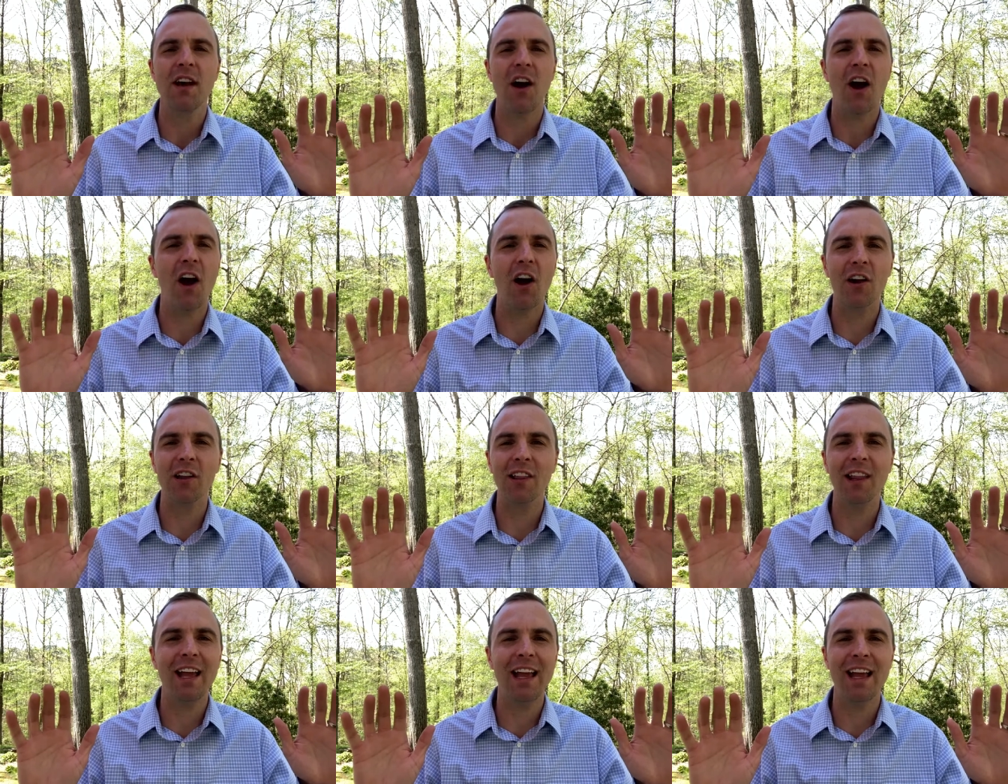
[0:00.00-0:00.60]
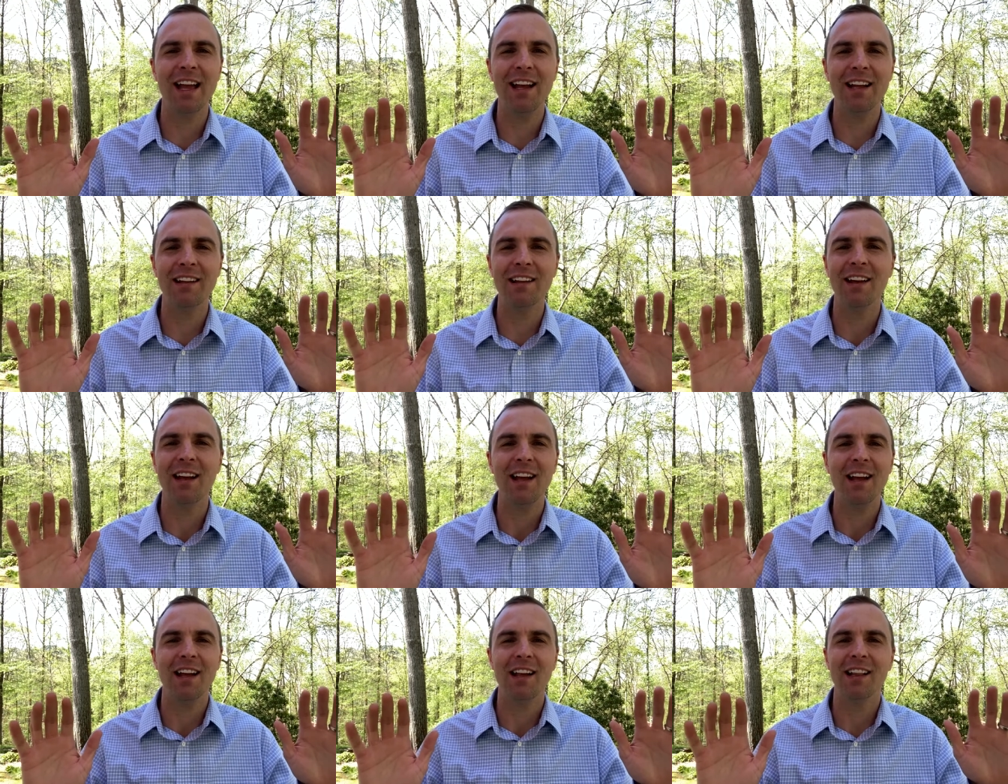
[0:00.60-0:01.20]
our land
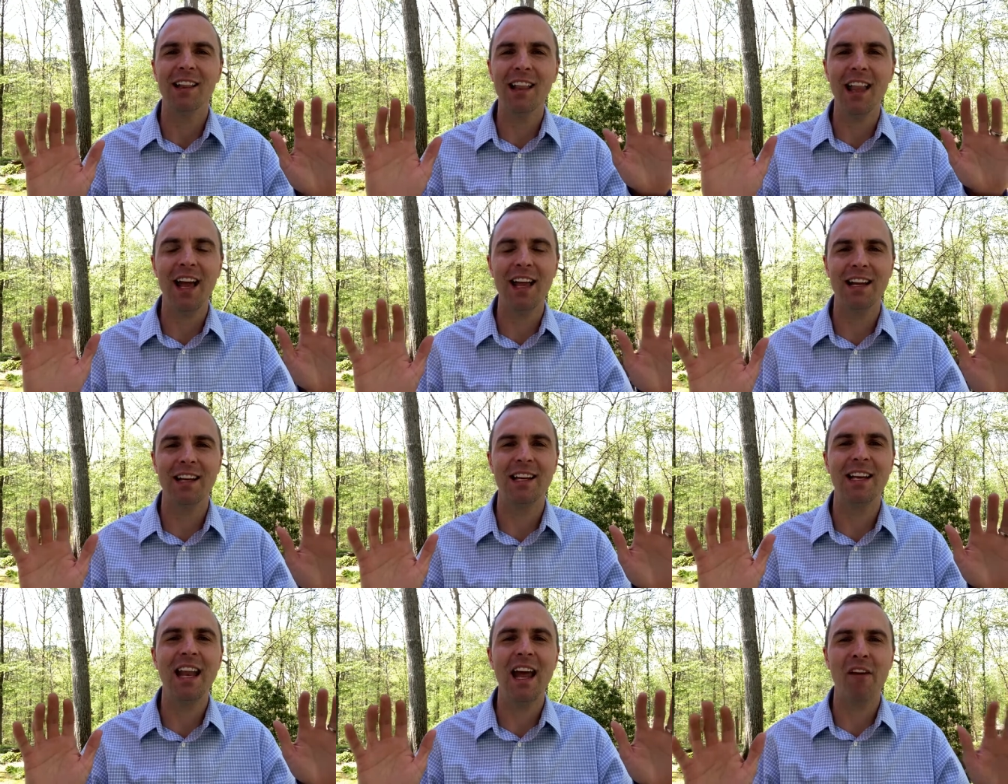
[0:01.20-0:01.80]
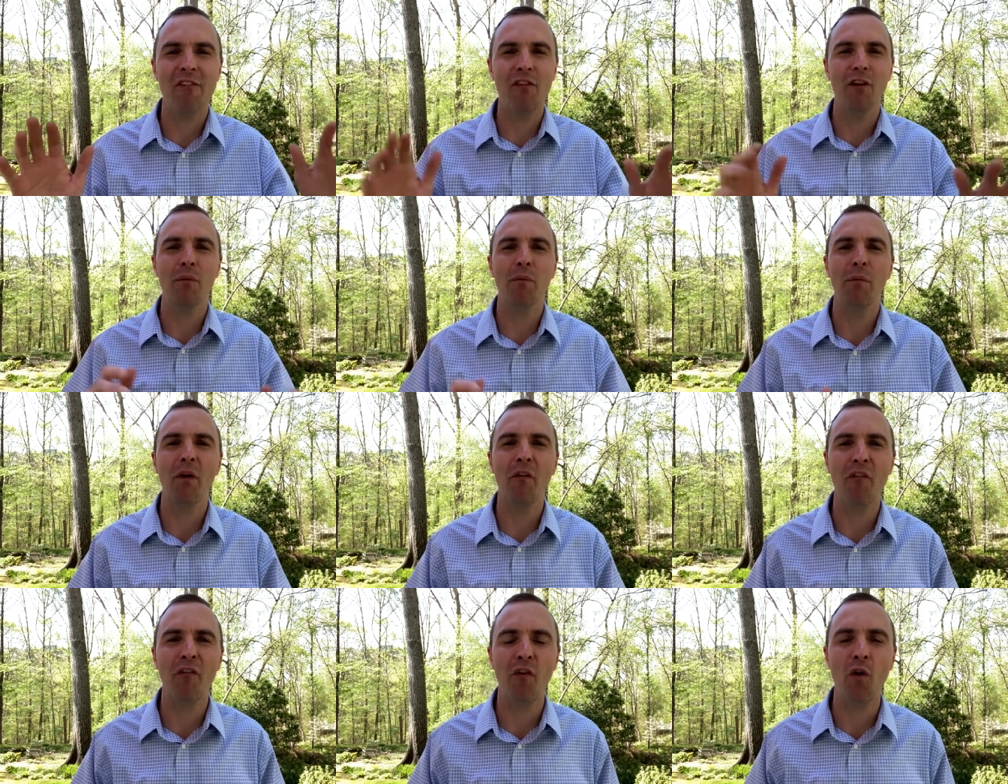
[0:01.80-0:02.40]
like never
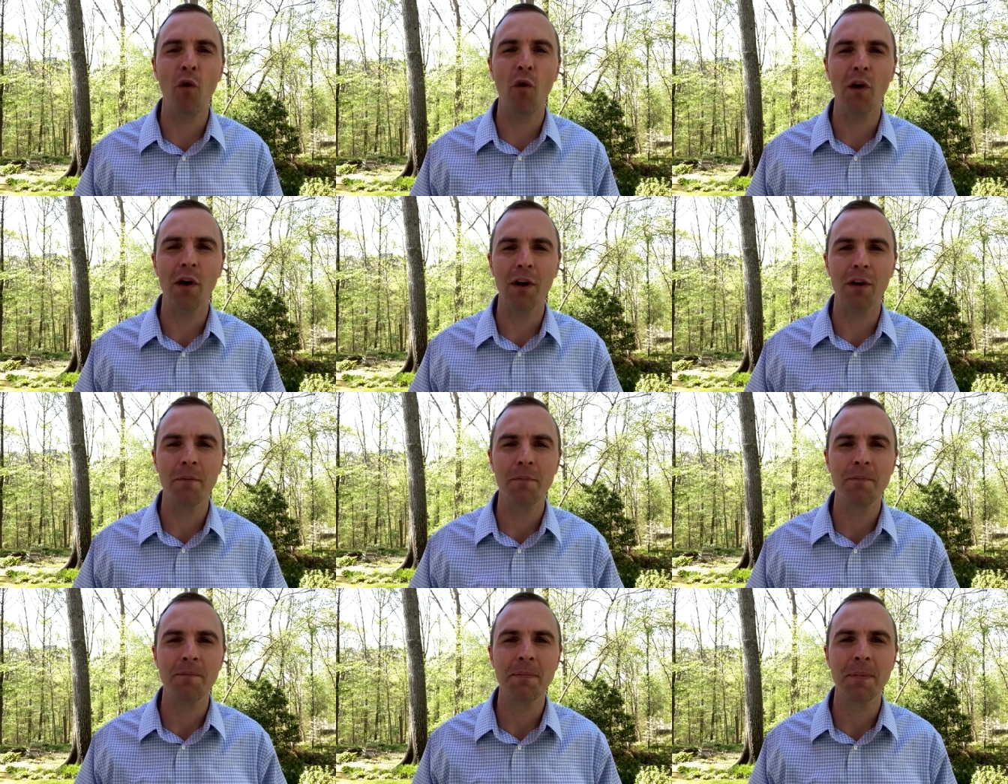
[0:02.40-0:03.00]
before.